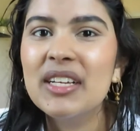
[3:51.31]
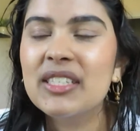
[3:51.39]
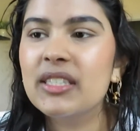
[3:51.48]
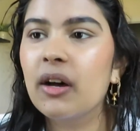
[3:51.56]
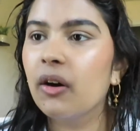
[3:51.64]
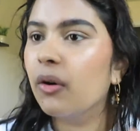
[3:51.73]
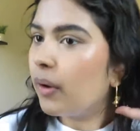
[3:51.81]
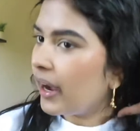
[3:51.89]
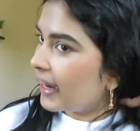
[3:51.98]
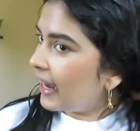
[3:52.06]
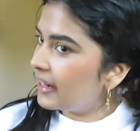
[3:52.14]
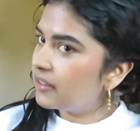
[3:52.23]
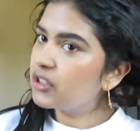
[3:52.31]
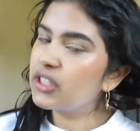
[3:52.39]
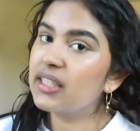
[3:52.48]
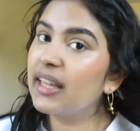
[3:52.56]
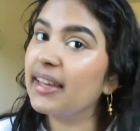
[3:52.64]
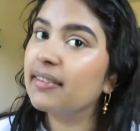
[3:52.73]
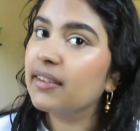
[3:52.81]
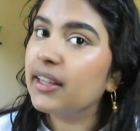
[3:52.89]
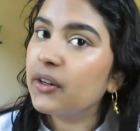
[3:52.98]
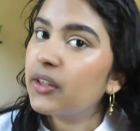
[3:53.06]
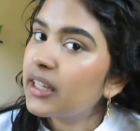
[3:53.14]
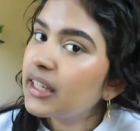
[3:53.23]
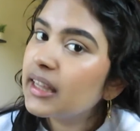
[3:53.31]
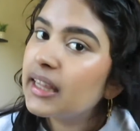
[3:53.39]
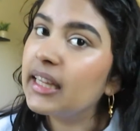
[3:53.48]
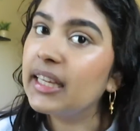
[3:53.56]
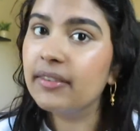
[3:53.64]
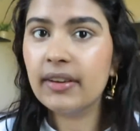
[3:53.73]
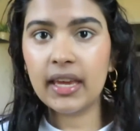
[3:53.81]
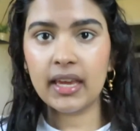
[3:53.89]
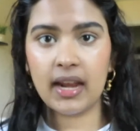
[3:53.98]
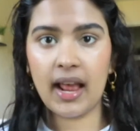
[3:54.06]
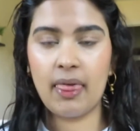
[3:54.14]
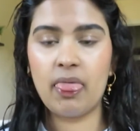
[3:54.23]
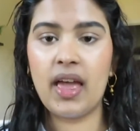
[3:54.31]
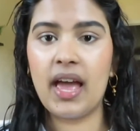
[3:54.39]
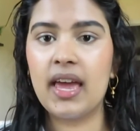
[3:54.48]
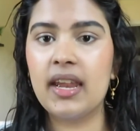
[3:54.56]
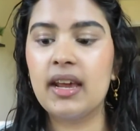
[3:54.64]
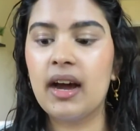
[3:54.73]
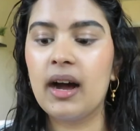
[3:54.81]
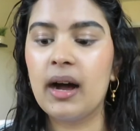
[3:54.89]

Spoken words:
So I kind of just like literally leave it, and then